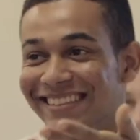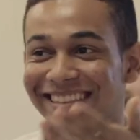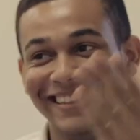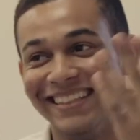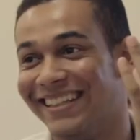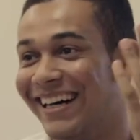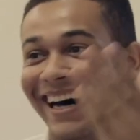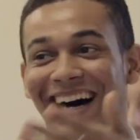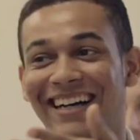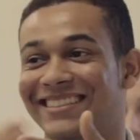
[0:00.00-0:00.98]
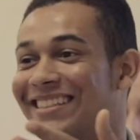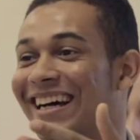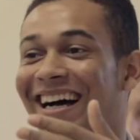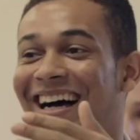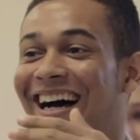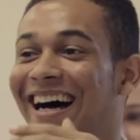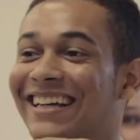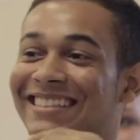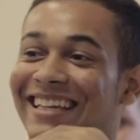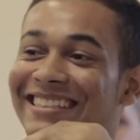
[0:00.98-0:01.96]
When you're at Central Catholic and you're
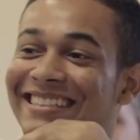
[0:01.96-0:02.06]
learning